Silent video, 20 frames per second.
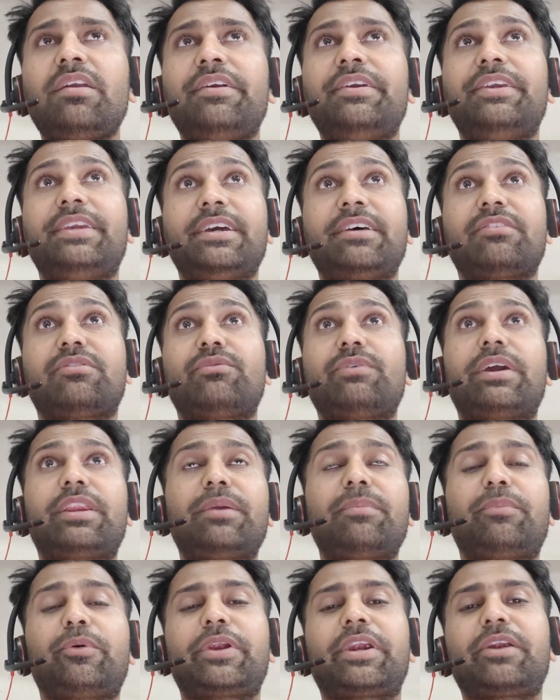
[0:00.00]
yes, very
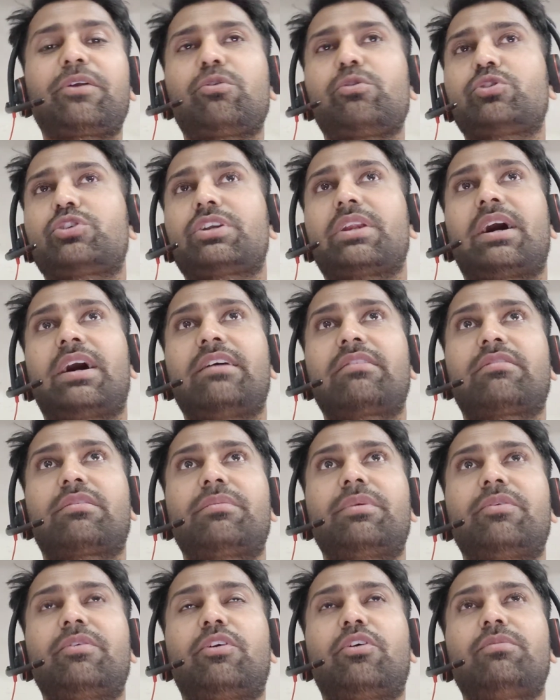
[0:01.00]
important question asked
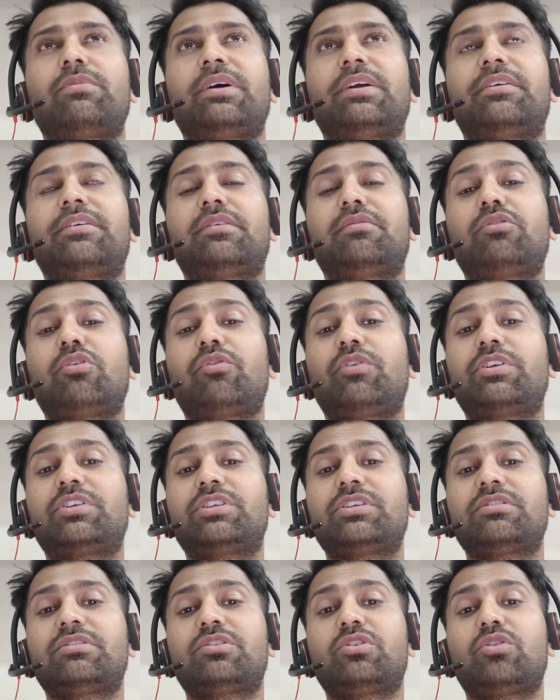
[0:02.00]
me one of the interview, which
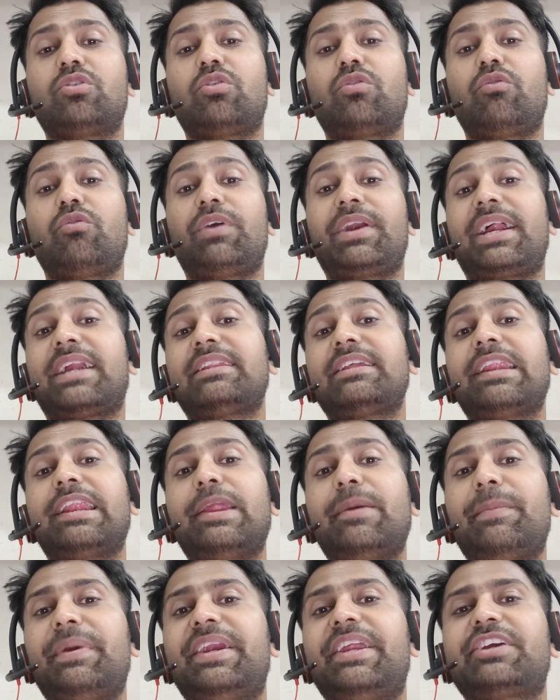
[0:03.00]
is what are the
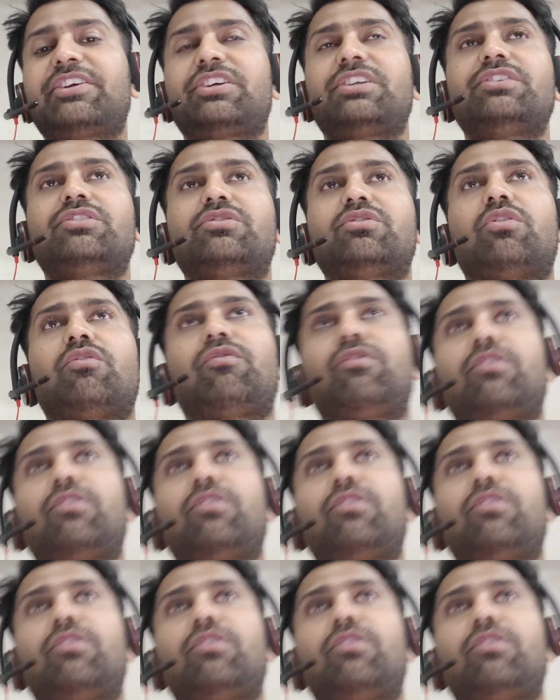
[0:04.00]
limitations of